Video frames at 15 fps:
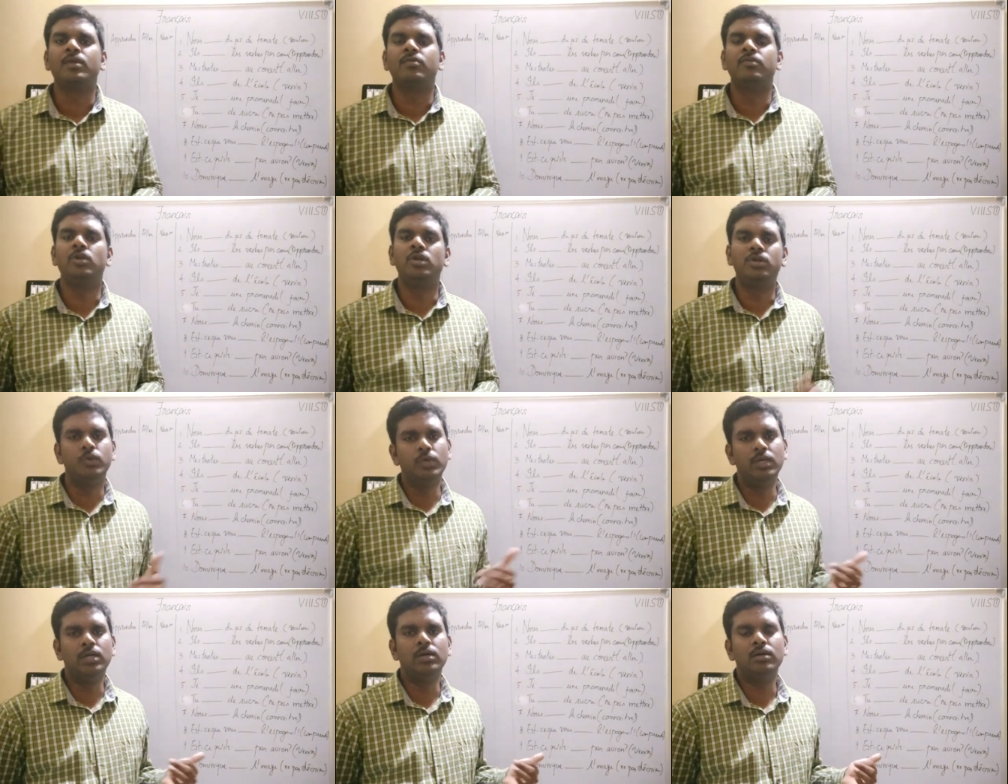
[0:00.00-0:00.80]
we'll do
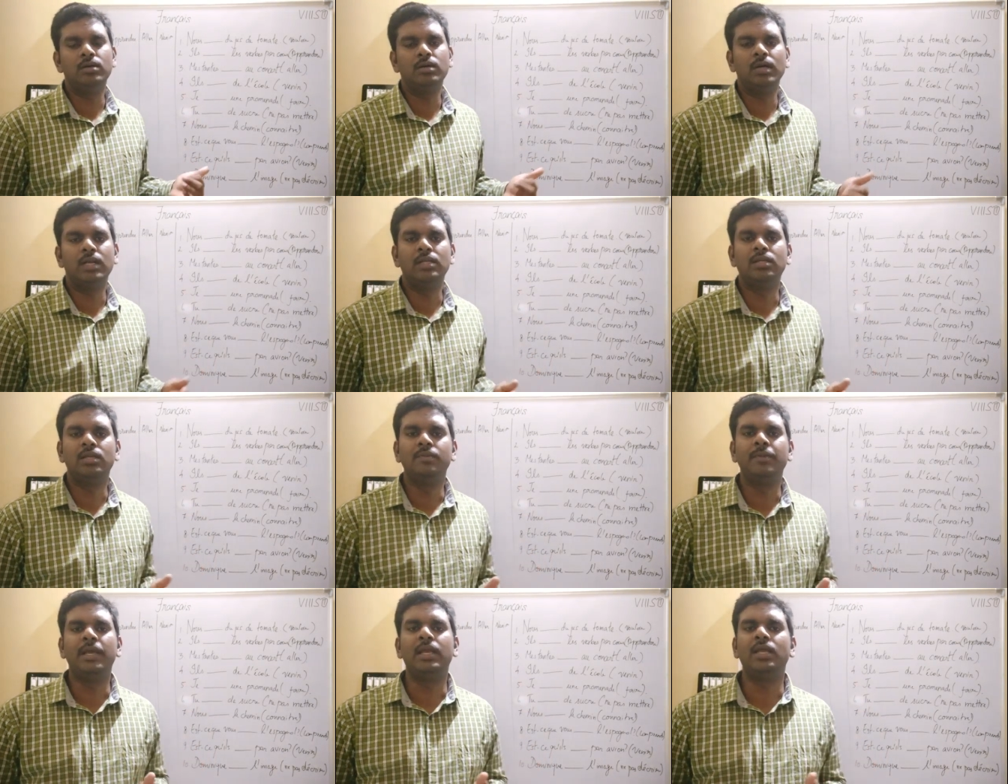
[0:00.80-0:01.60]
here, and the
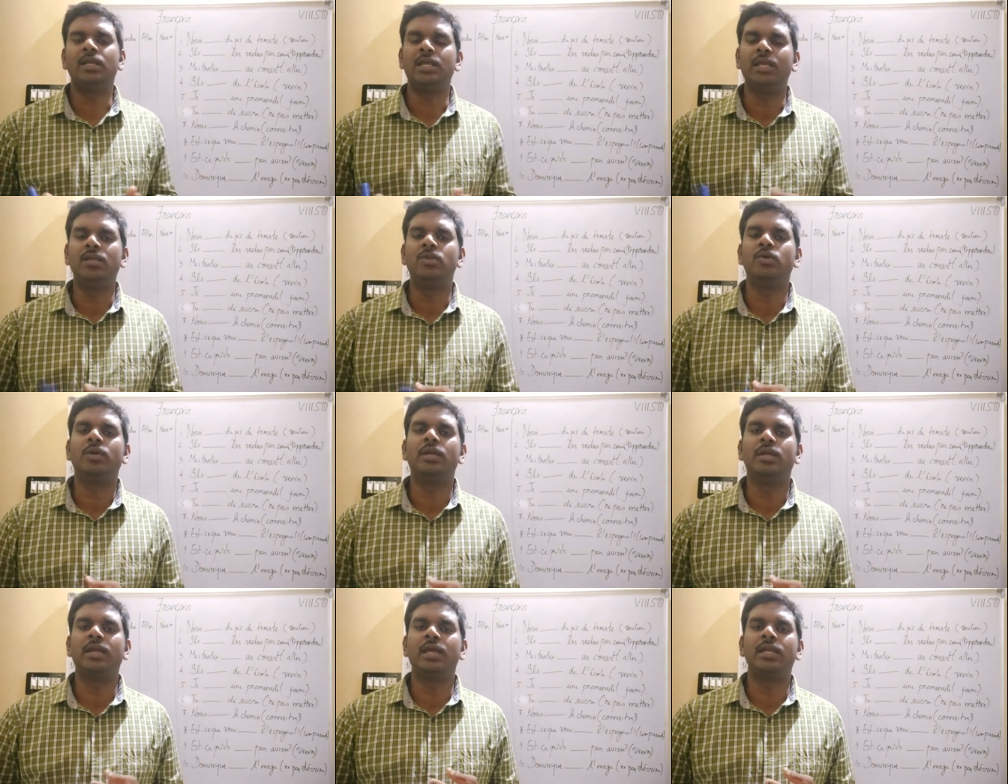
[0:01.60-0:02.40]
remaining 10 you
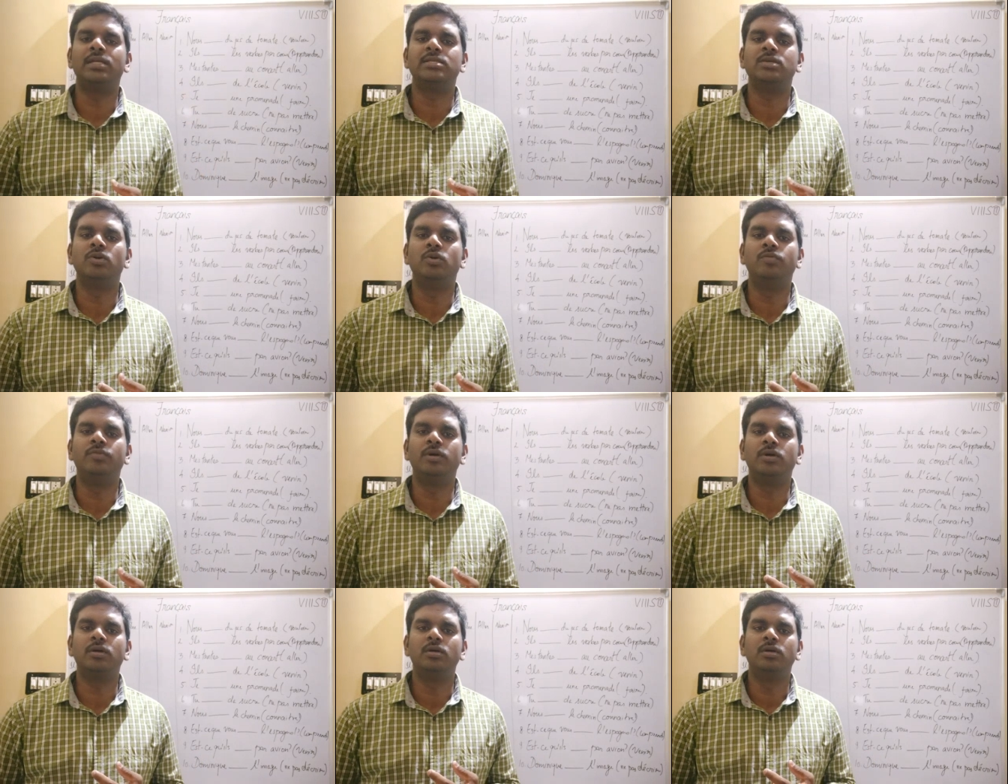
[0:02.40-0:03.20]
can take it as
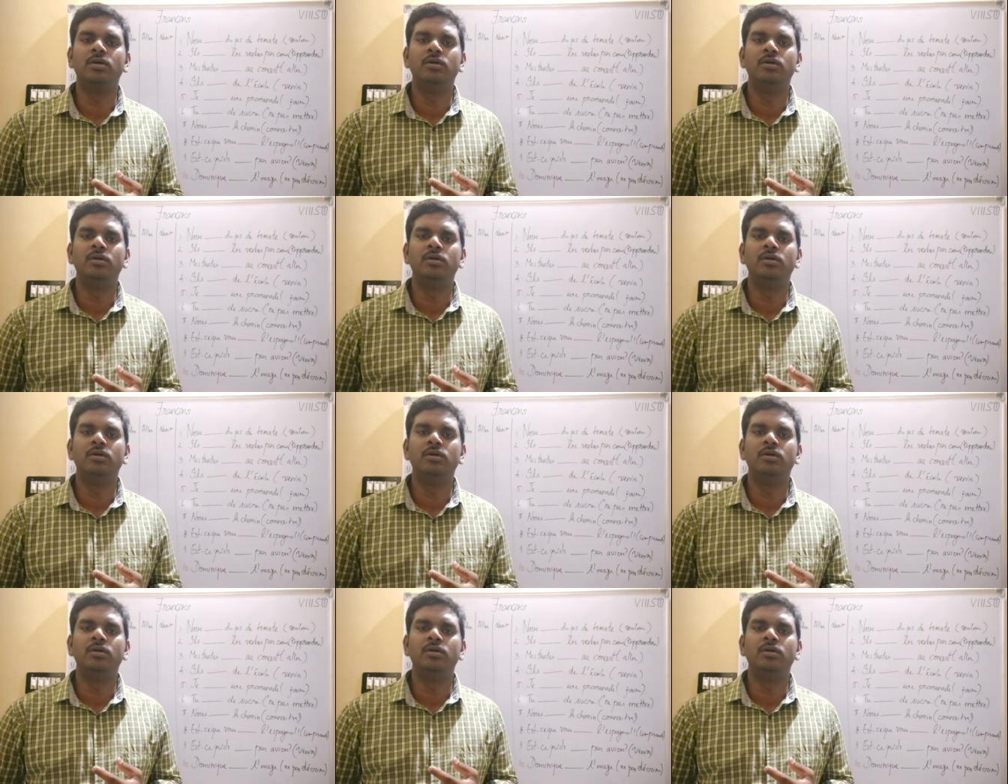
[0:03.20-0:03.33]
homework